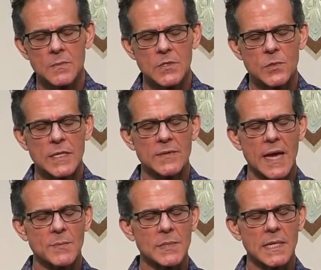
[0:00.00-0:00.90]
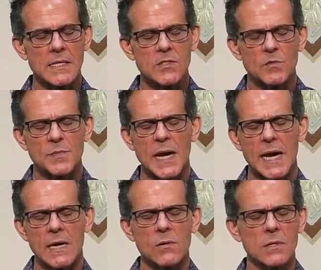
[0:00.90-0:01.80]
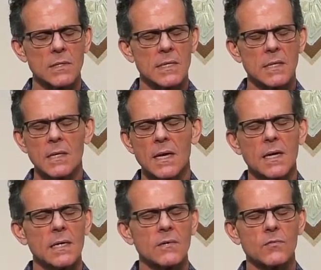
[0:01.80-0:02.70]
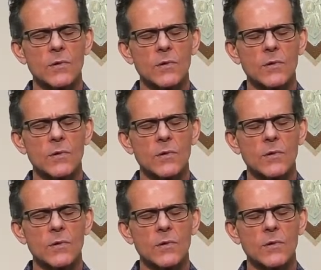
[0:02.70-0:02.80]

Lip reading: between that place of power and love,